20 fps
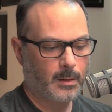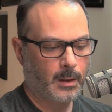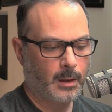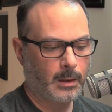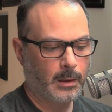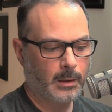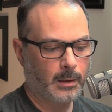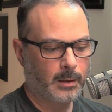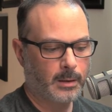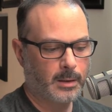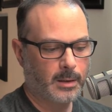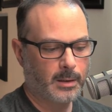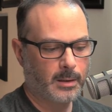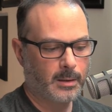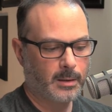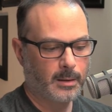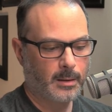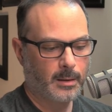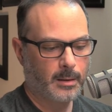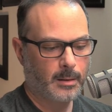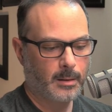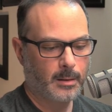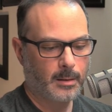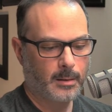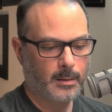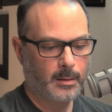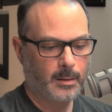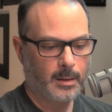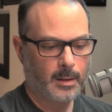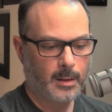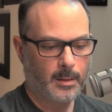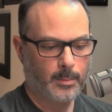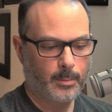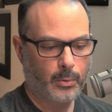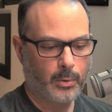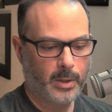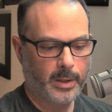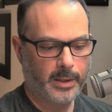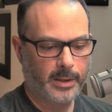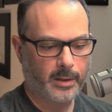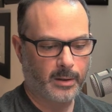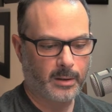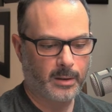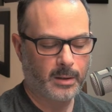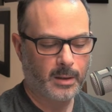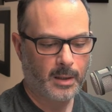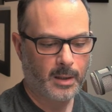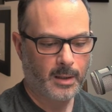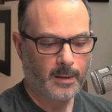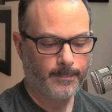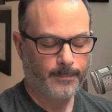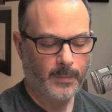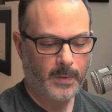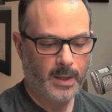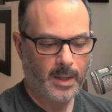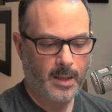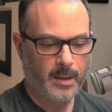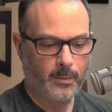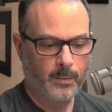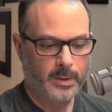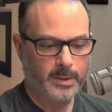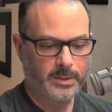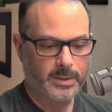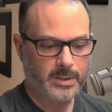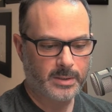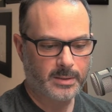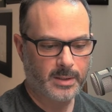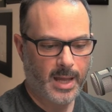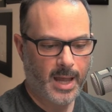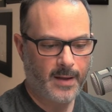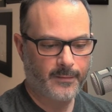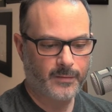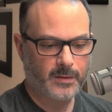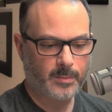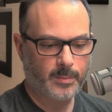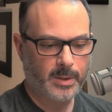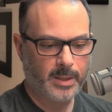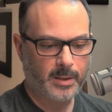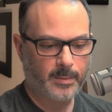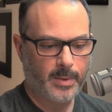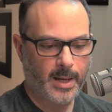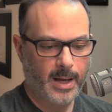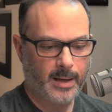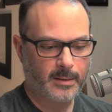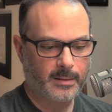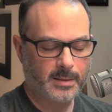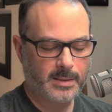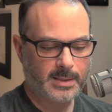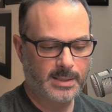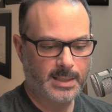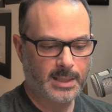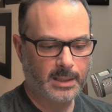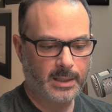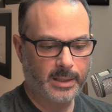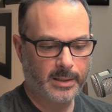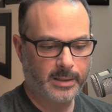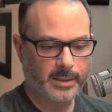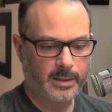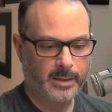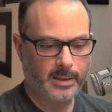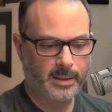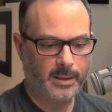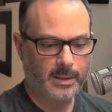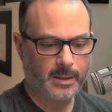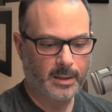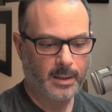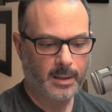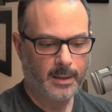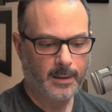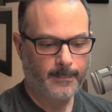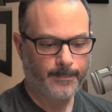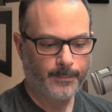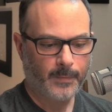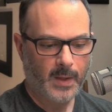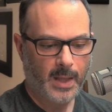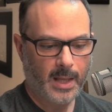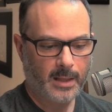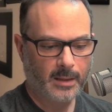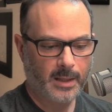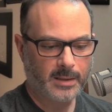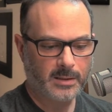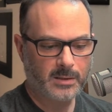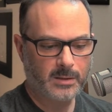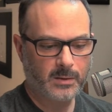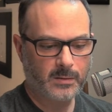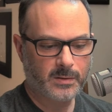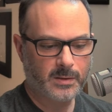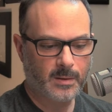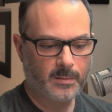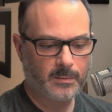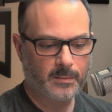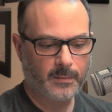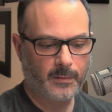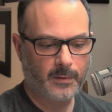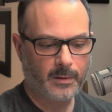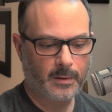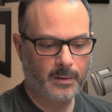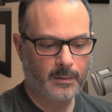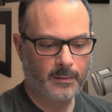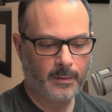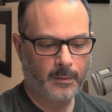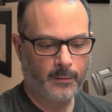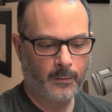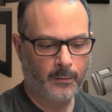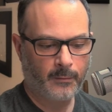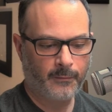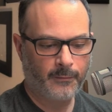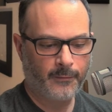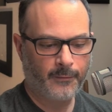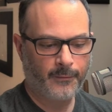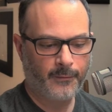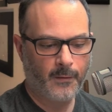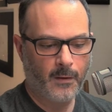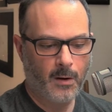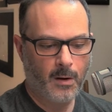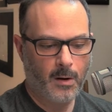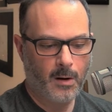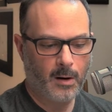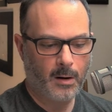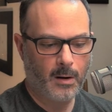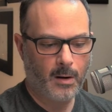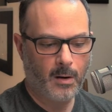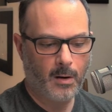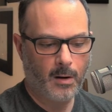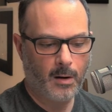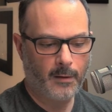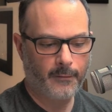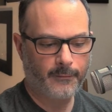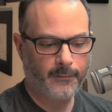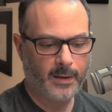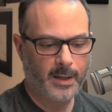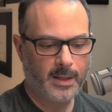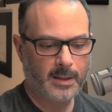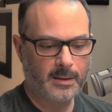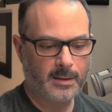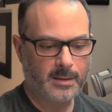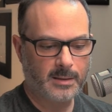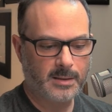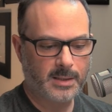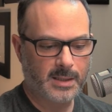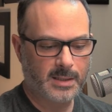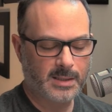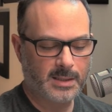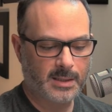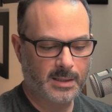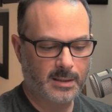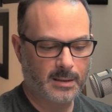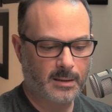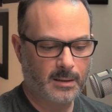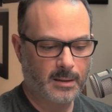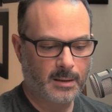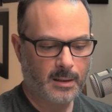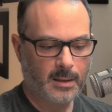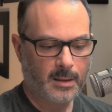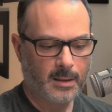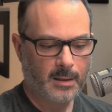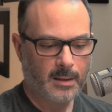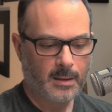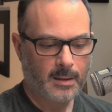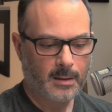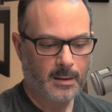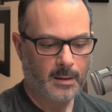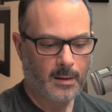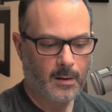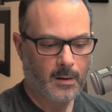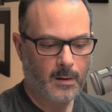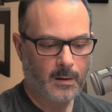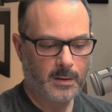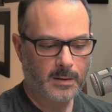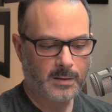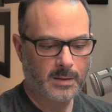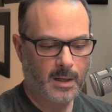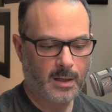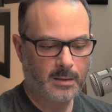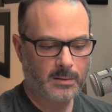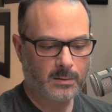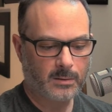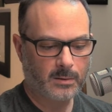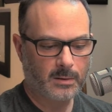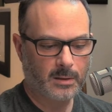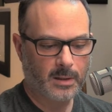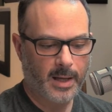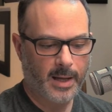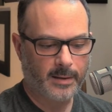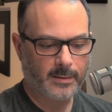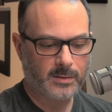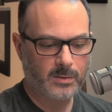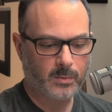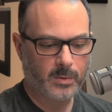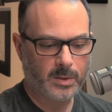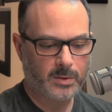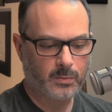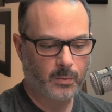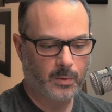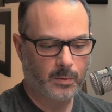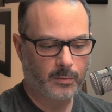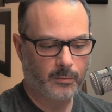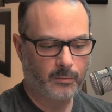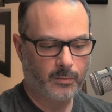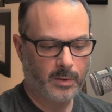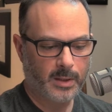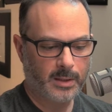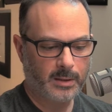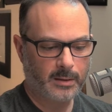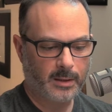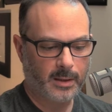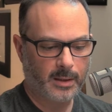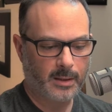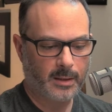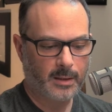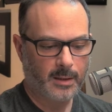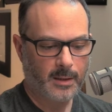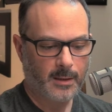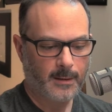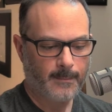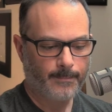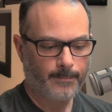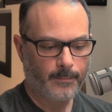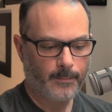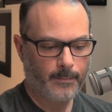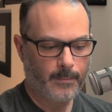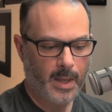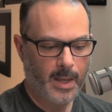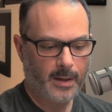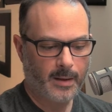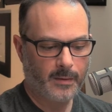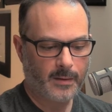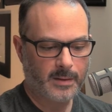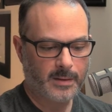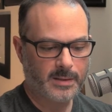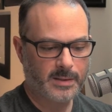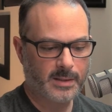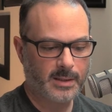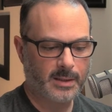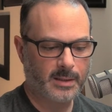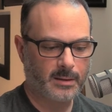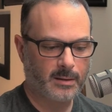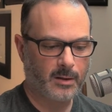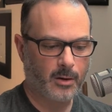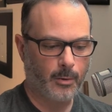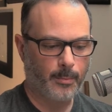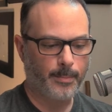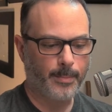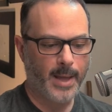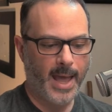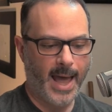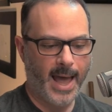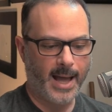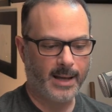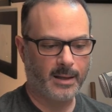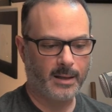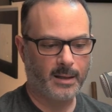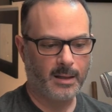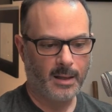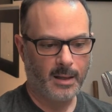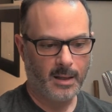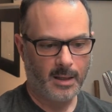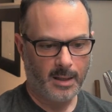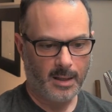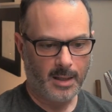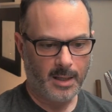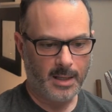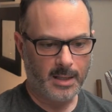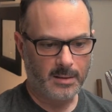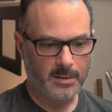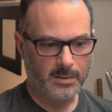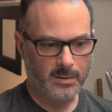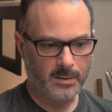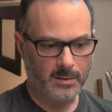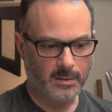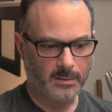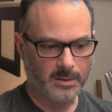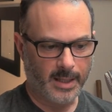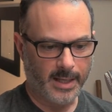look prettier, it would just have to be about solidity. And let's do some far off in the distant horizontal clouds, which will really make the scene go back into the